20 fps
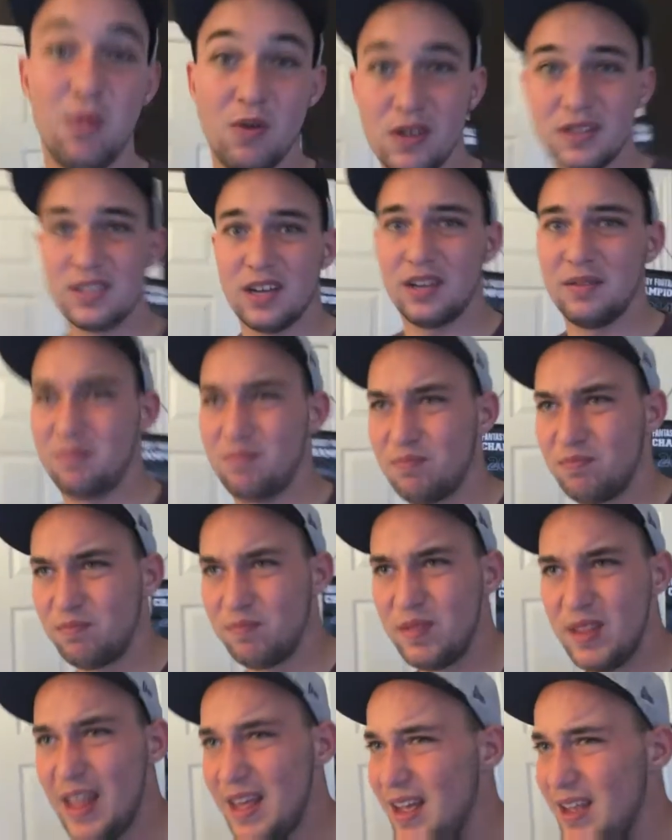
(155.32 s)
was a
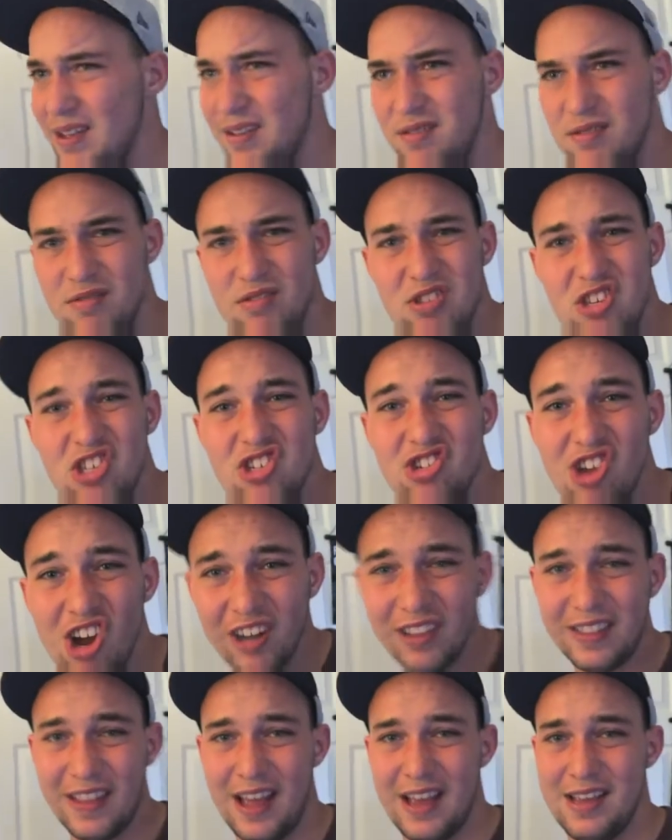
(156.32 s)
they
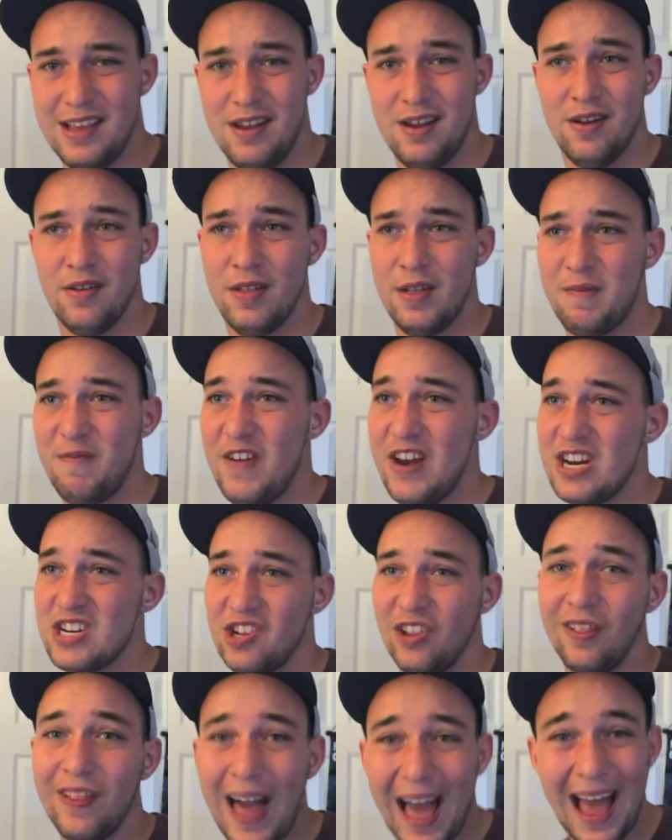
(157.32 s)
sucked that year. They finished
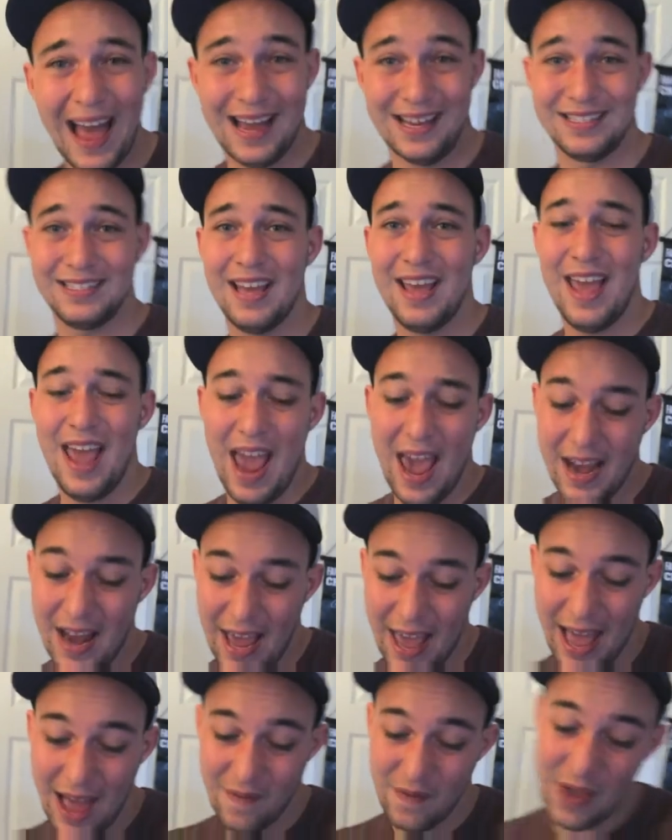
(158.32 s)
last, and I
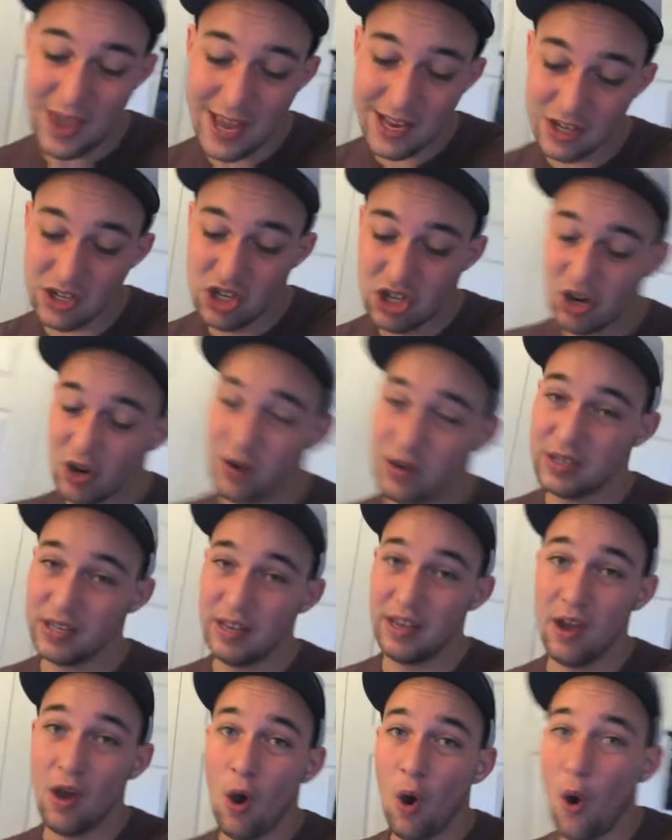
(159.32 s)
have his
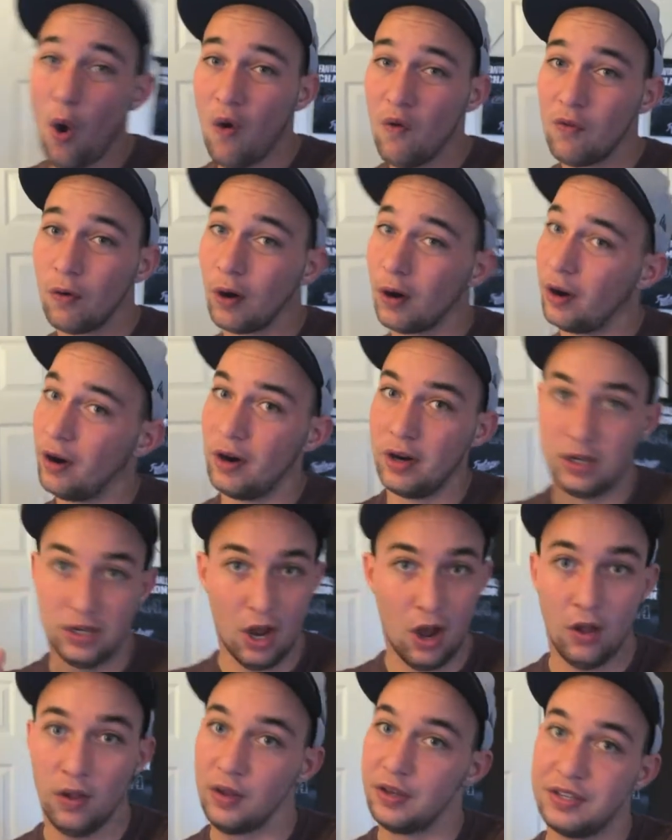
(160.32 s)
jersey over
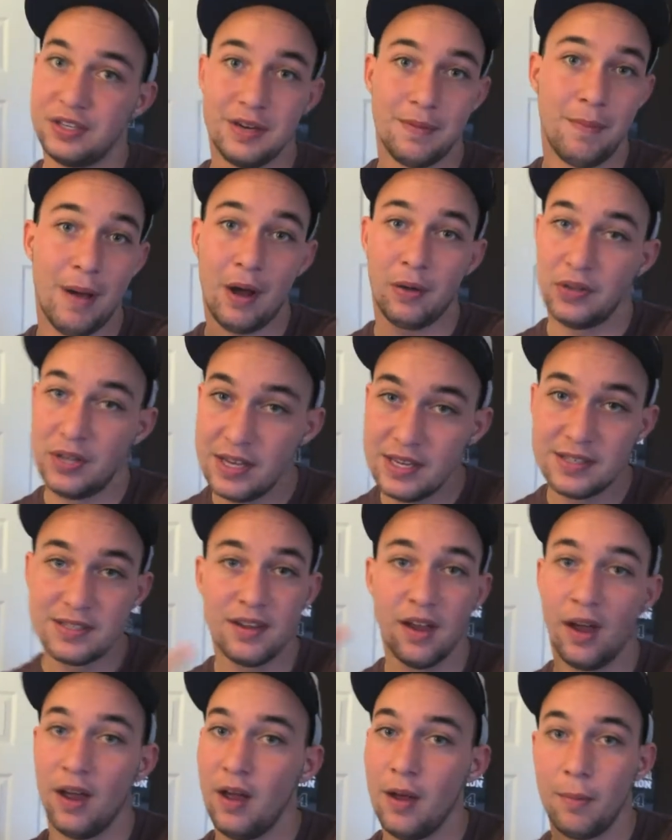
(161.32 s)
Donaldson,
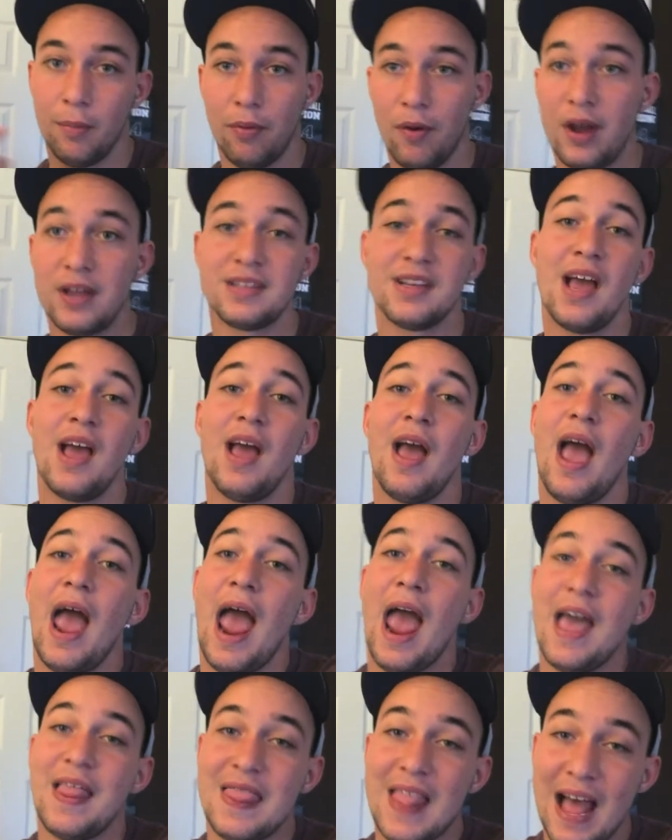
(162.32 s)
Bautista, Price,
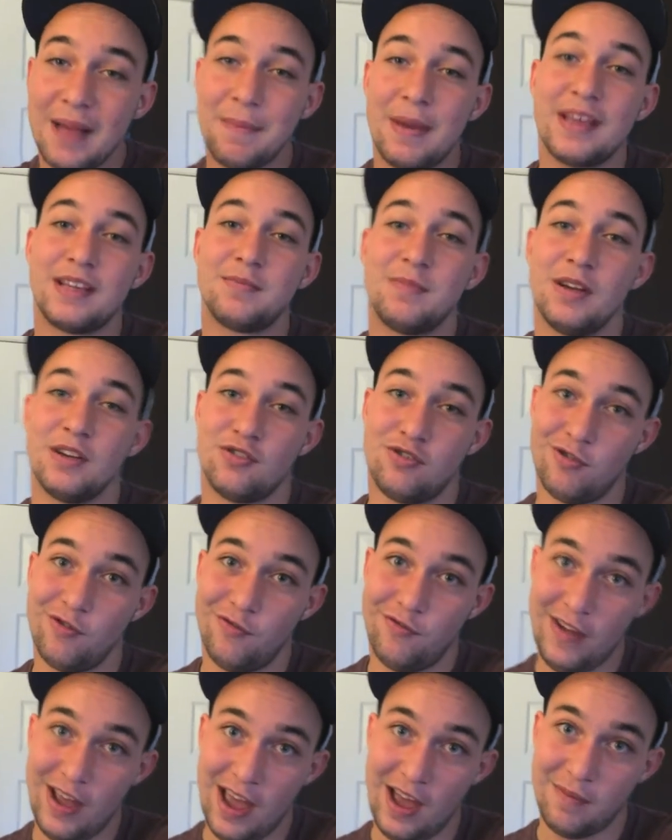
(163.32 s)
and that makes me a true
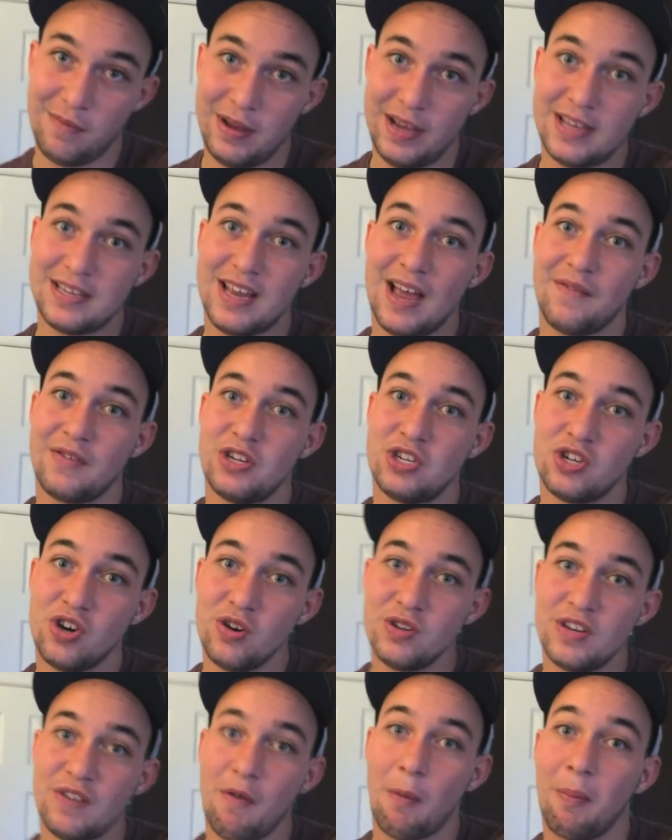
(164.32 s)
fan because I have a
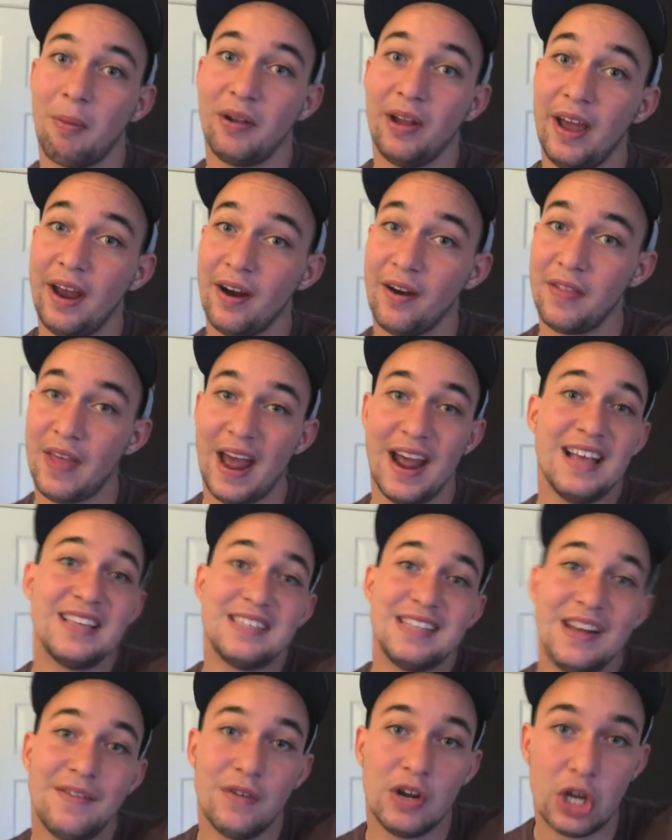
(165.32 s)
jersey of a player that
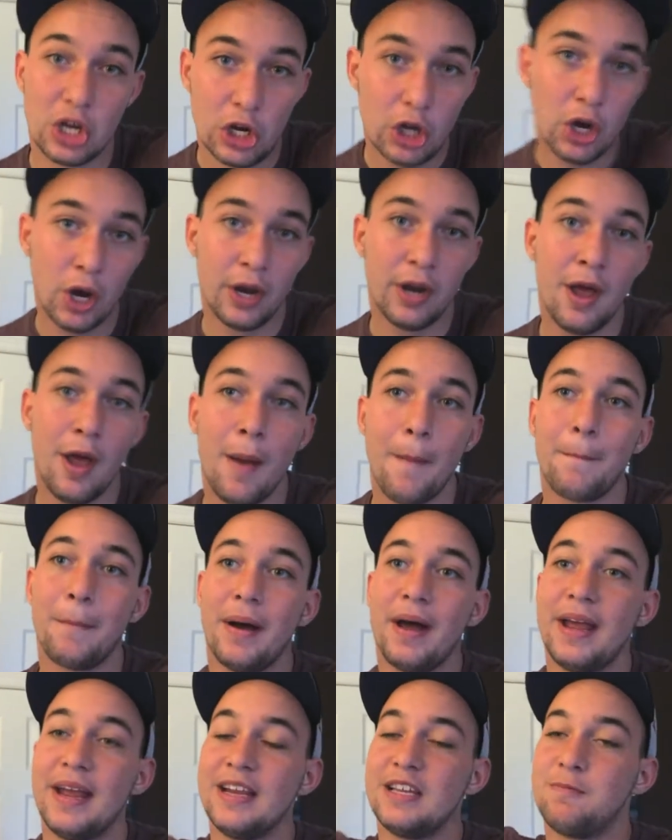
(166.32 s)
isn't even good,
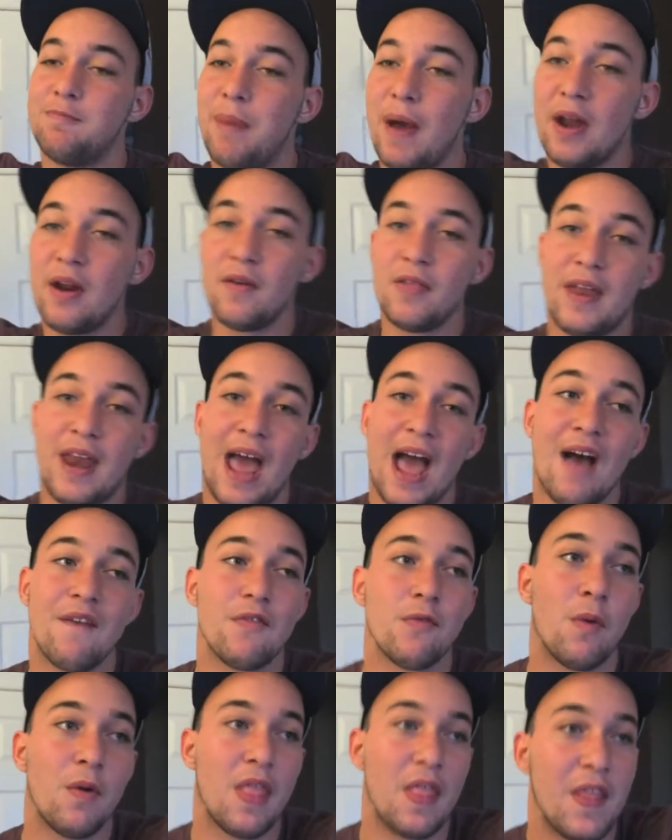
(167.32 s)
but it's better than
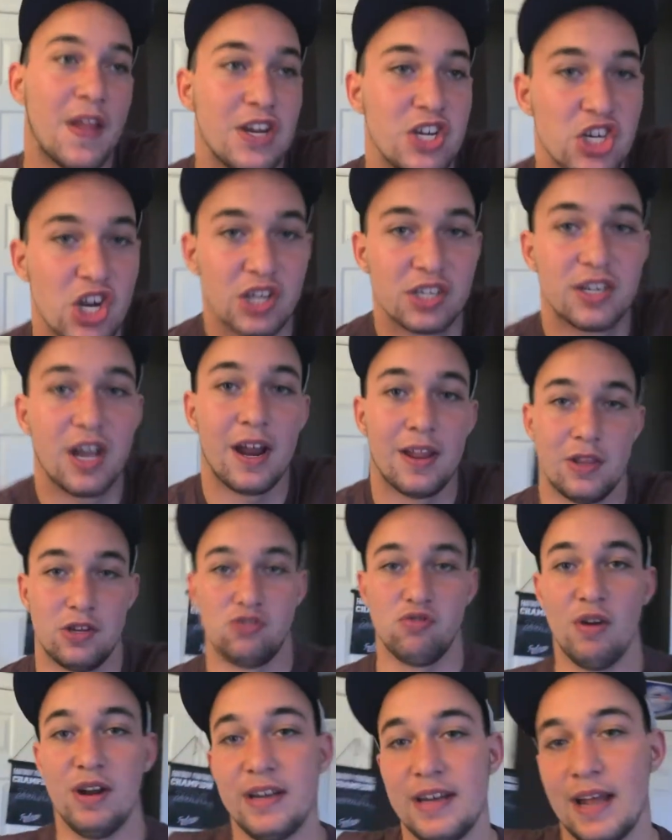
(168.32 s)
having one that they just got the
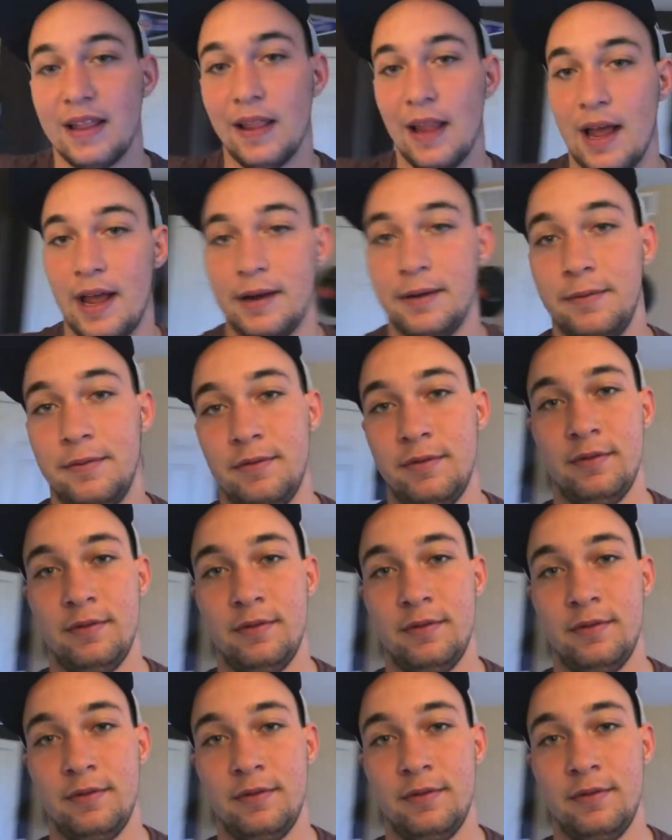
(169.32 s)
trade deadline.